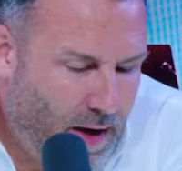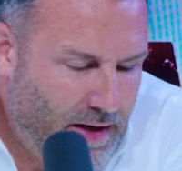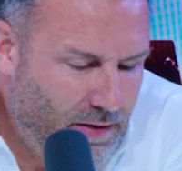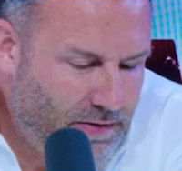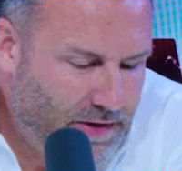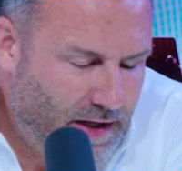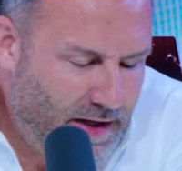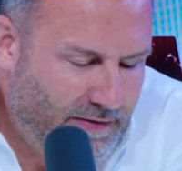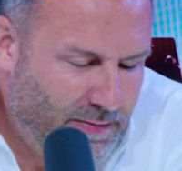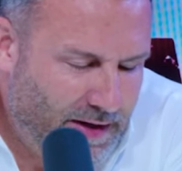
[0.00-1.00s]
Why don't
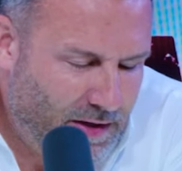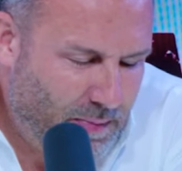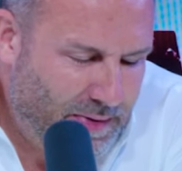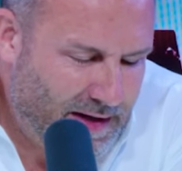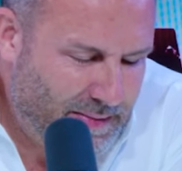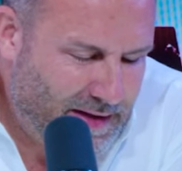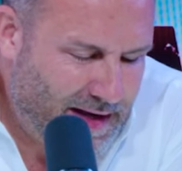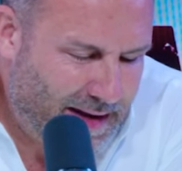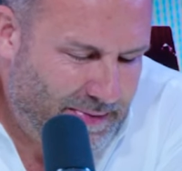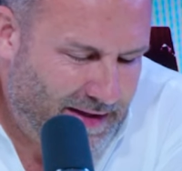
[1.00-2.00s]
uh, everybody go pick up a
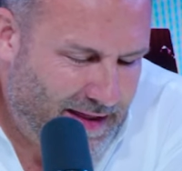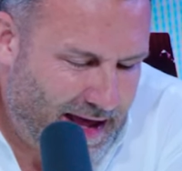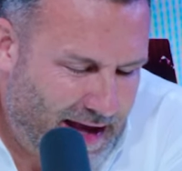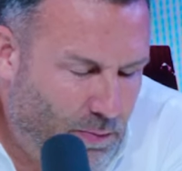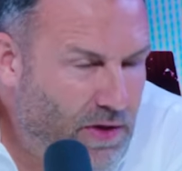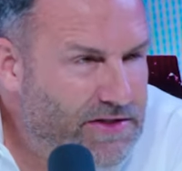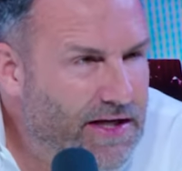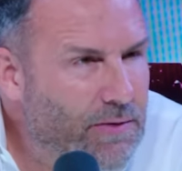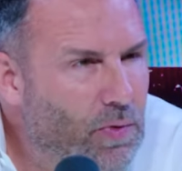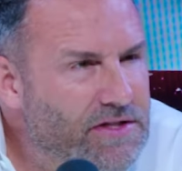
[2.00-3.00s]
copy of that? What's
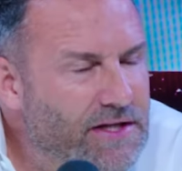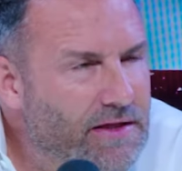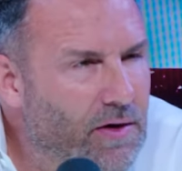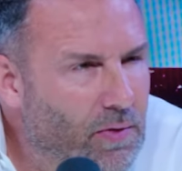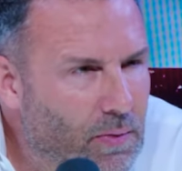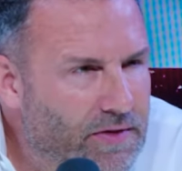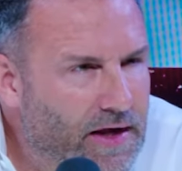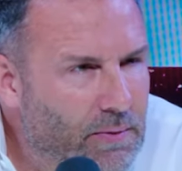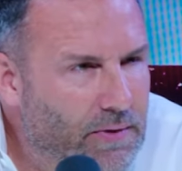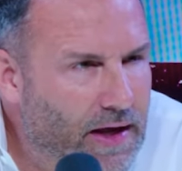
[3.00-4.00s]
in what's in there? What would
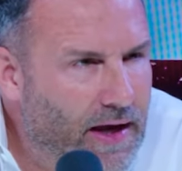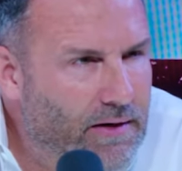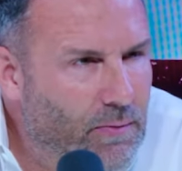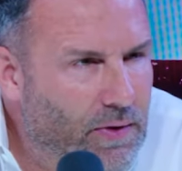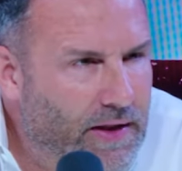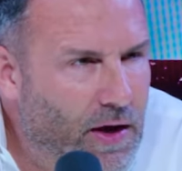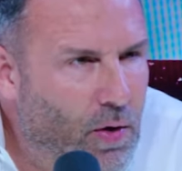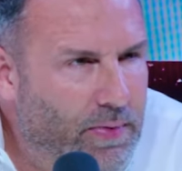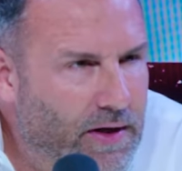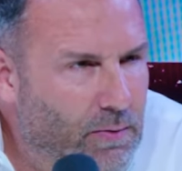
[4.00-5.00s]
they get when they
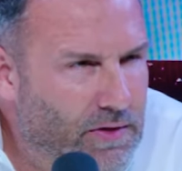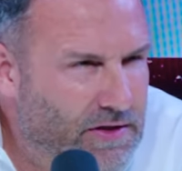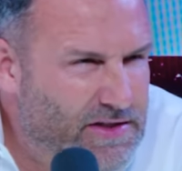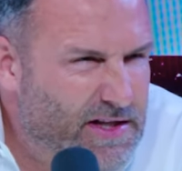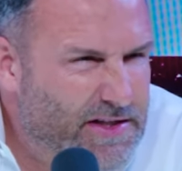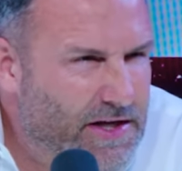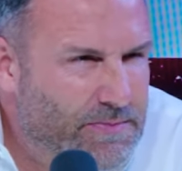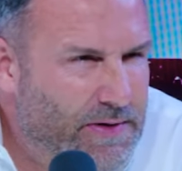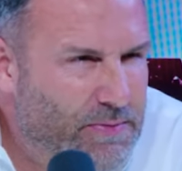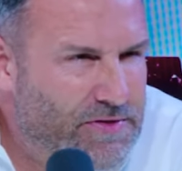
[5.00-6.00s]
open it? Does it
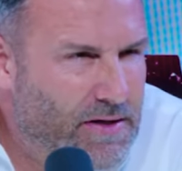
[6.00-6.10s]
teach people